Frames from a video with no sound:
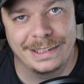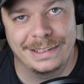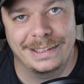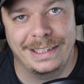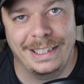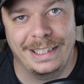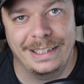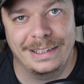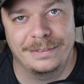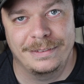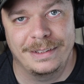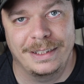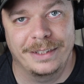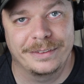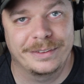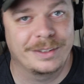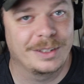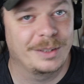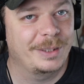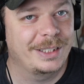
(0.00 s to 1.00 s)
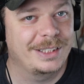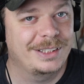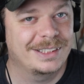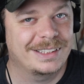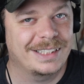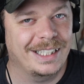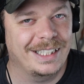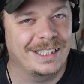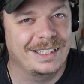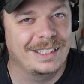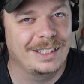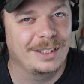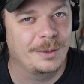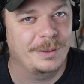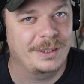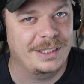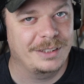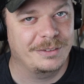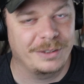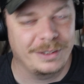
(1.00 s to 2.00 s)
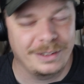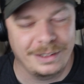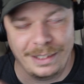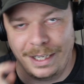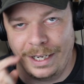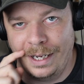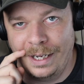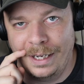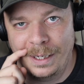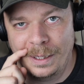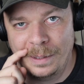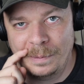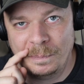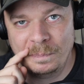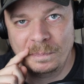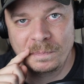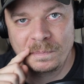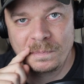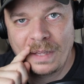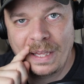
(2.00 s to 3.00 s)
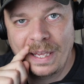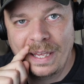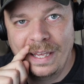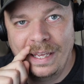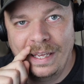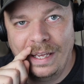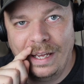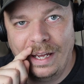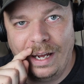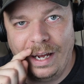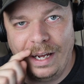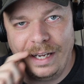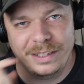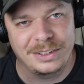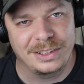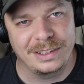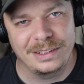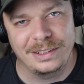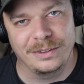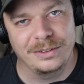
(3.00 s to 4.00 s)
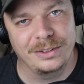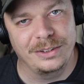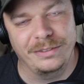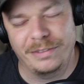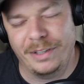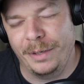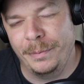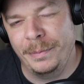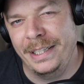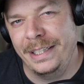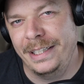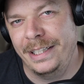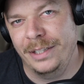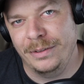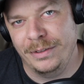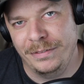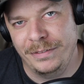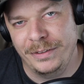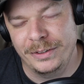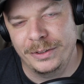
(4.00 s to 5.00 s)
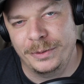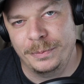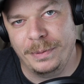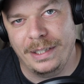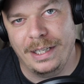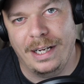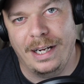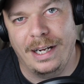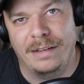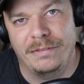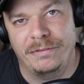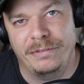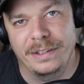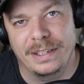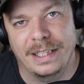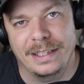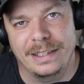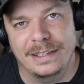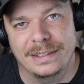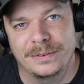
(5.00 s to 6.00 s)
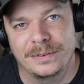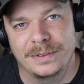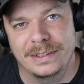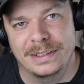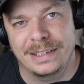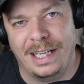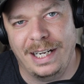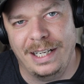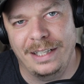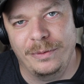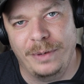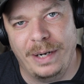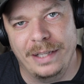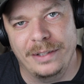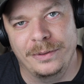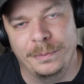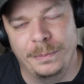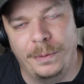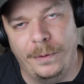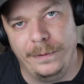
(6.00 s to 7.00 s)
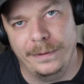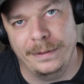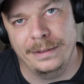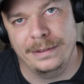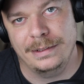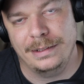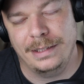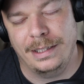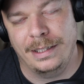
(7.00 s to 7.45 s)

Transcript: Today's video is going to be just a little bit different. I actually don't do very many gear reviews, but I feel like this one's kind of rather important.